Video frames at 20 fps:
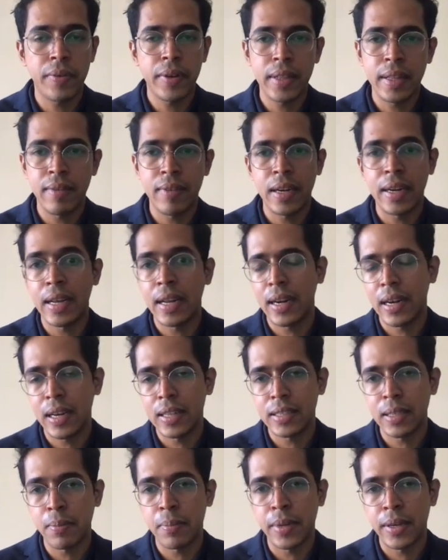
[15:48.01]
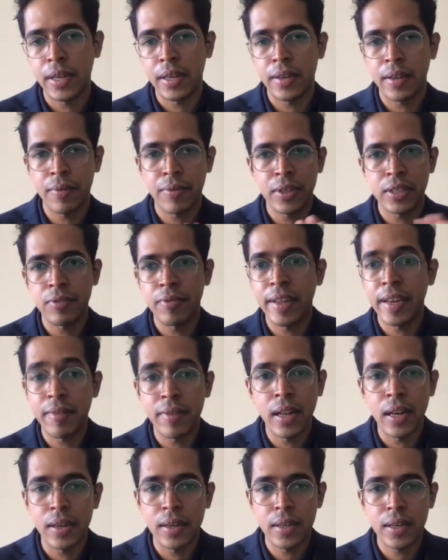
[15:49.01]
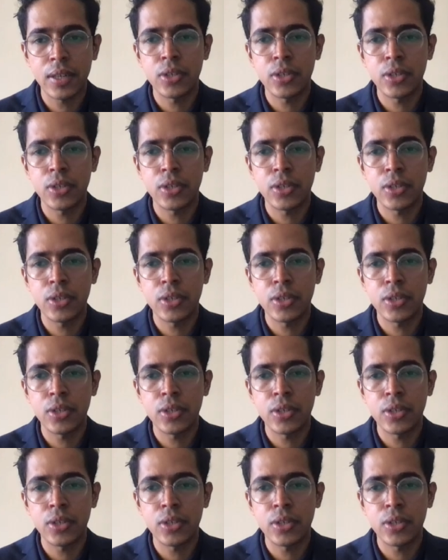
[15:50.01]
they will directly submit it if it's very well written.